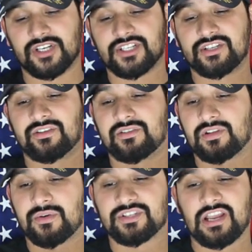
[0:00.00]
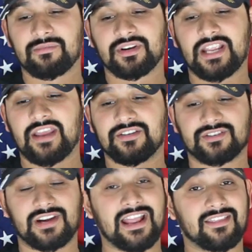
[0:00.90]
traditional loaded chamber indicators
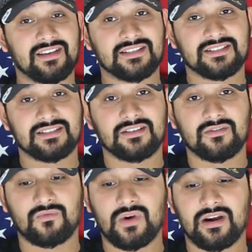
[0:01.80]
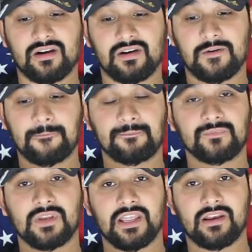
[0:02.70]
are like this, where
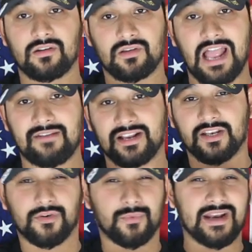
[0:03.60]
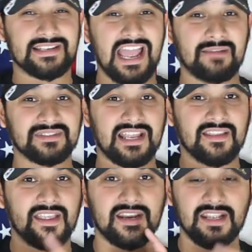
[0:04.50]
it'll have like a little red tab
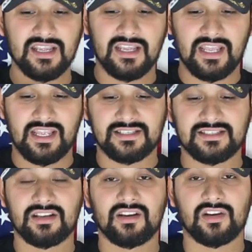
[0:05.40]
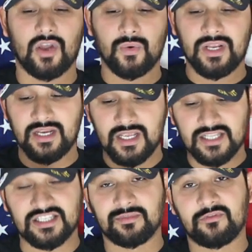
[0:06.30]
saying that it's loaded.
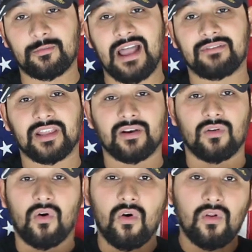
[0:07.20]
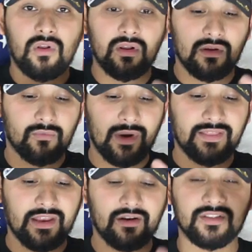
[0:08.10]
Some of them have a little hole
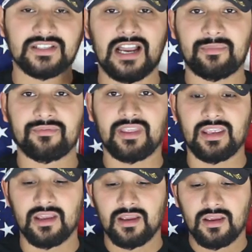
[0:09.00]
right there on top of the